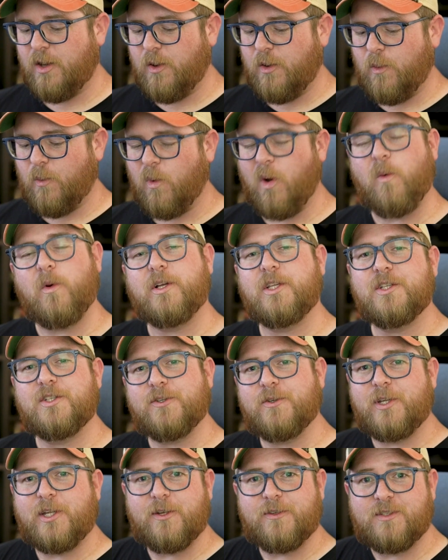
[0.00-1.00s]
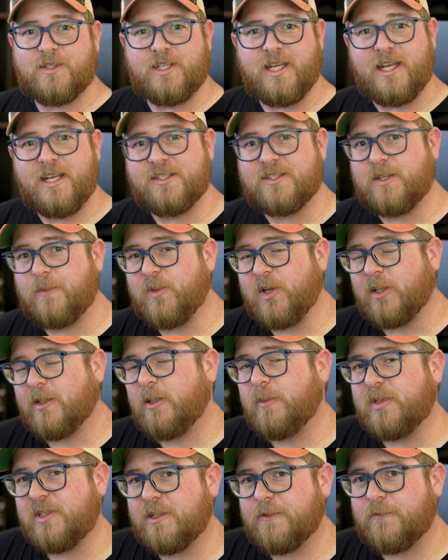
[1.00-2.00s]
What we're going to do here today is something a
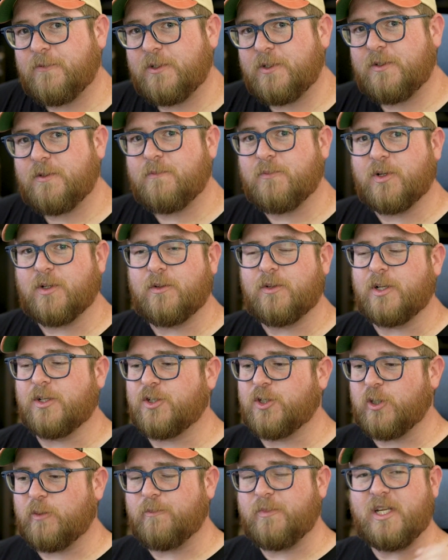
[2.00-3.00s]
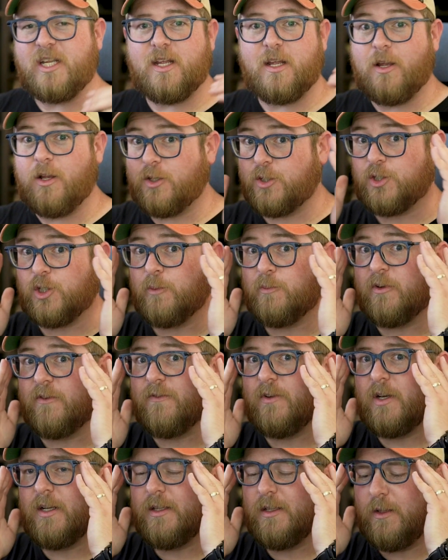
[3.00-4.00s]
little bit different, but it should be super
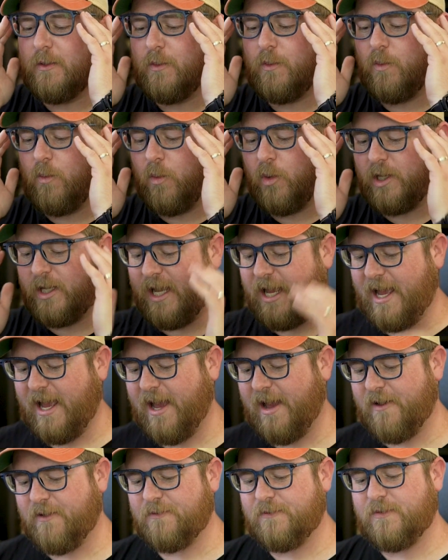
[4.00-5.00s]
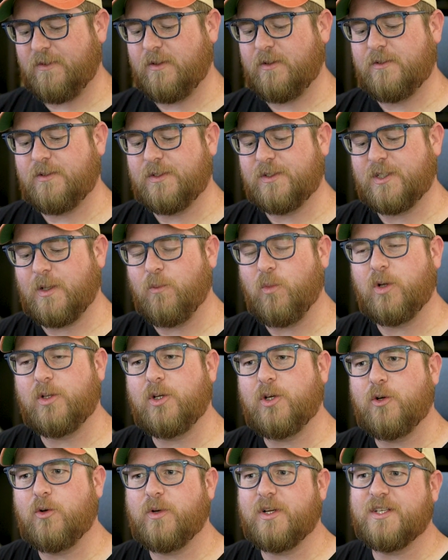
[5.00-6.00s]
fun. We're going to have someone
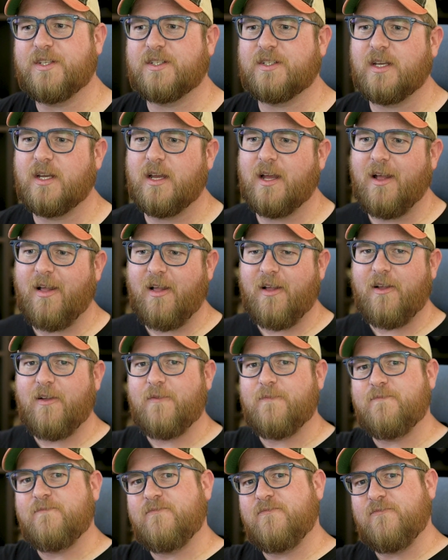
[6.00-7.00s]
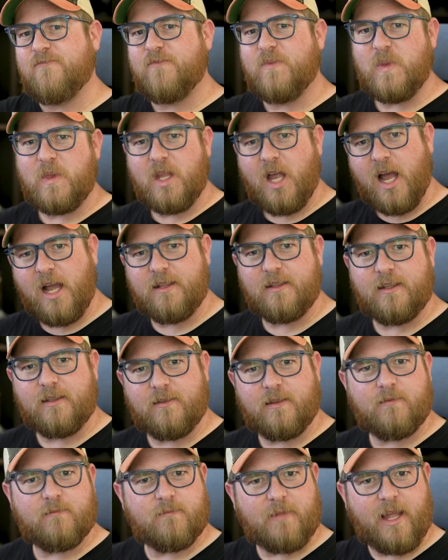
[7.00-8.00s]
who is not
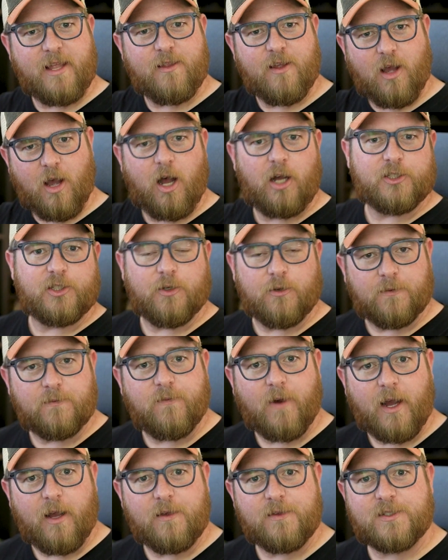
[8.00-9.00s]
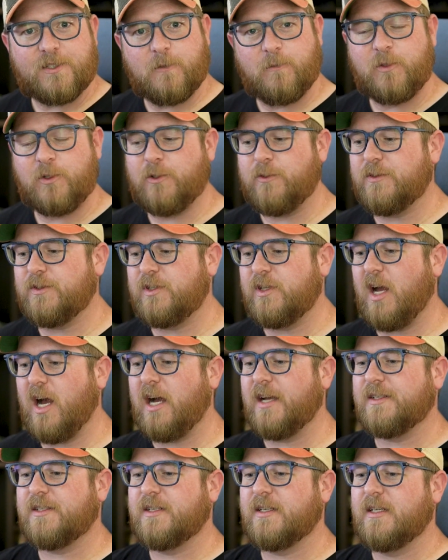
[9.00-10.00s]
an audiophile, someone who's
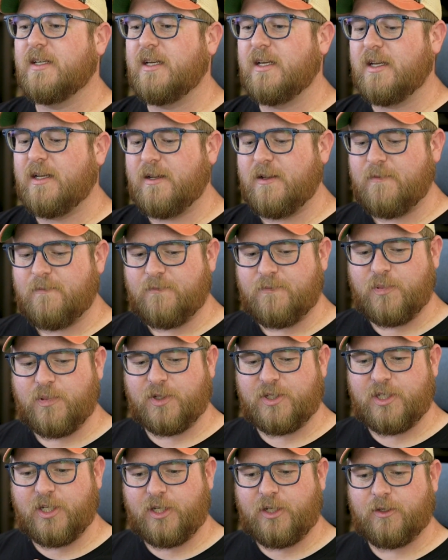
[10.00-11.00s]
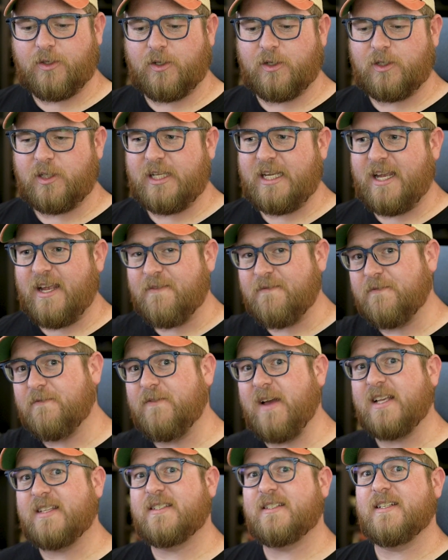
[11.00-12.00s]
not particularly
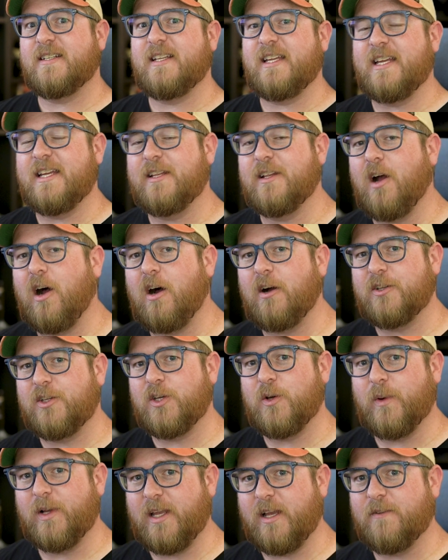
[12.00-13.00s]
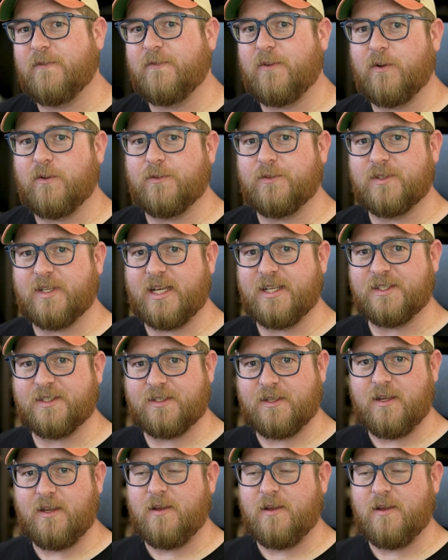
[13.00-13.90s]
invested in audio and headphones as